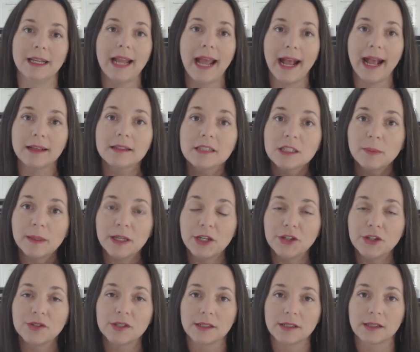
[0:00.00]
It has to be
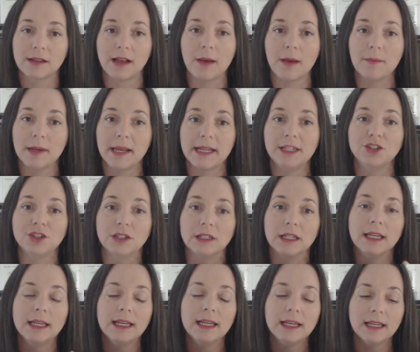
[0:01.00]
used as a combination,